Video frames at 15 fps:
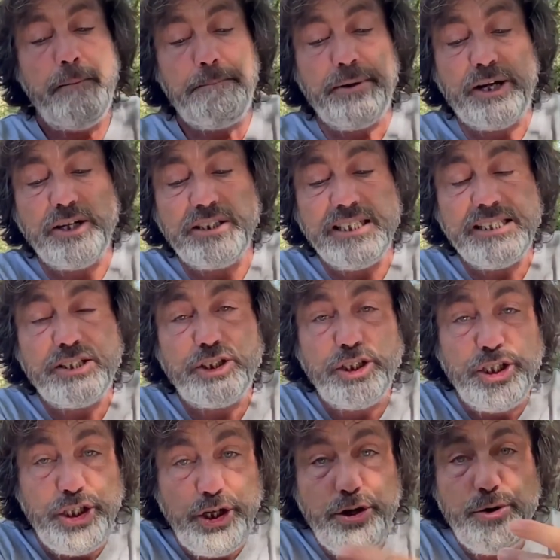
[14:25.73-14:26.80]
because it's
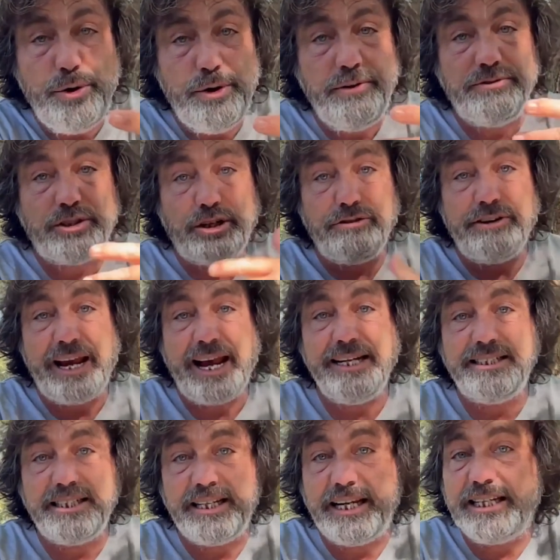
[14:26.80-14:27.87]
you who's
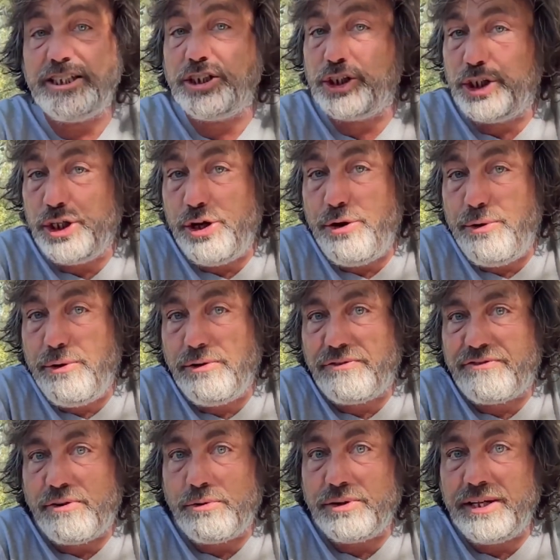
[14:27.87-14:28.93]
created it, it's you who's
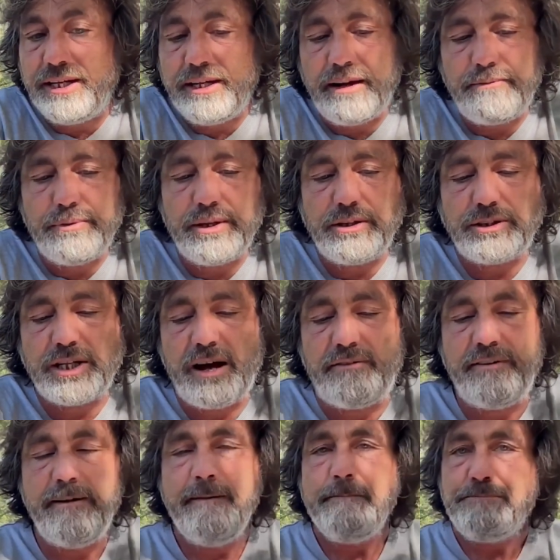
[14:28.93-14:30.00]
fallen in love with yourself.
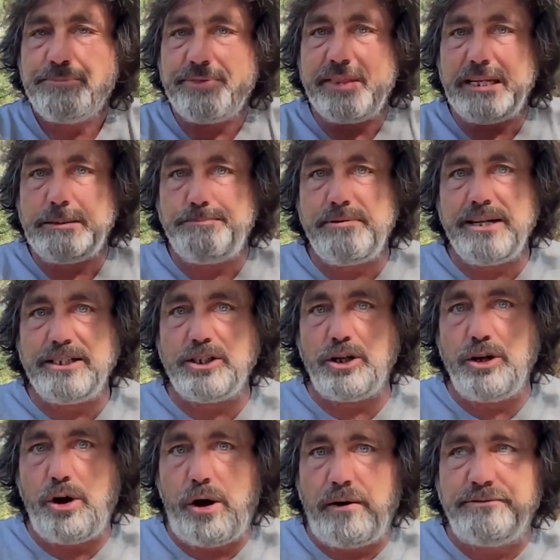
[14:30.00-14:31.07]
And this brings a
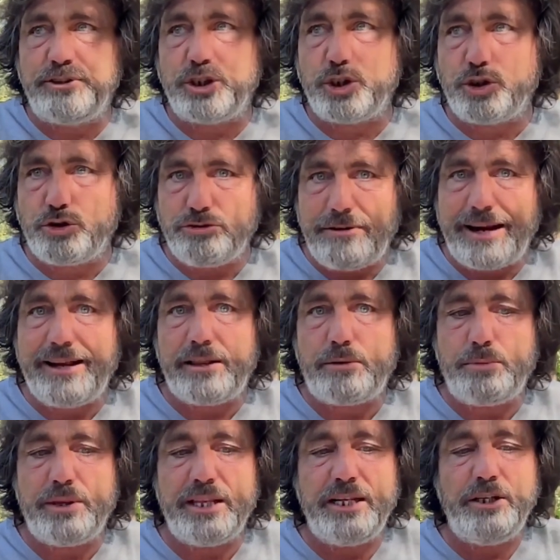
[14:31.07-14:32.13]
lot of strength
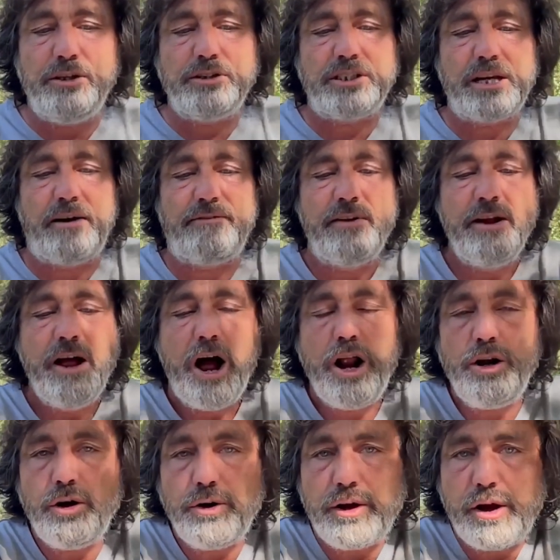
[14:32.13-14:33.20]
within yourself, a
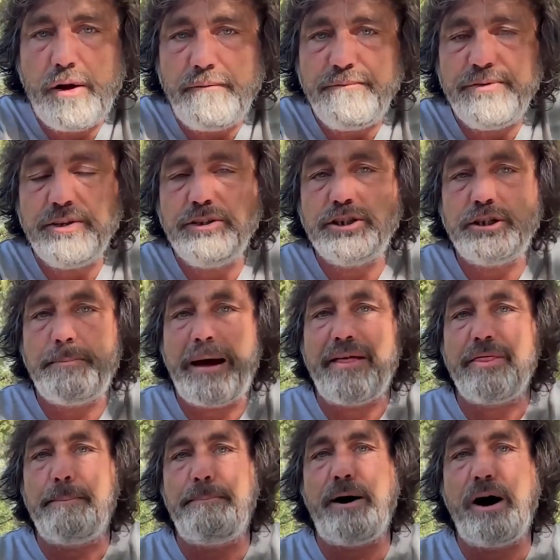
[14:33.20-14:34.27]
lot of confidence
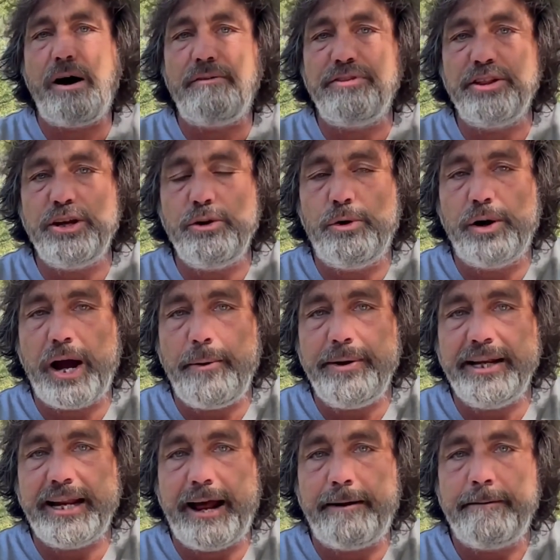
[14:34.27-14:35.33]
about the path that you're
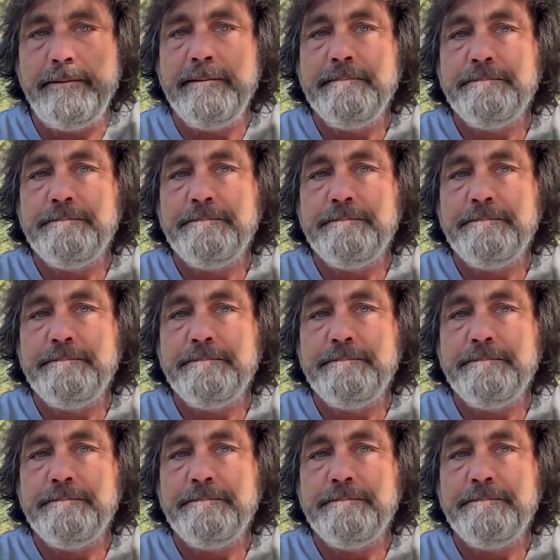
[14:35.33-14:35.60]
going down.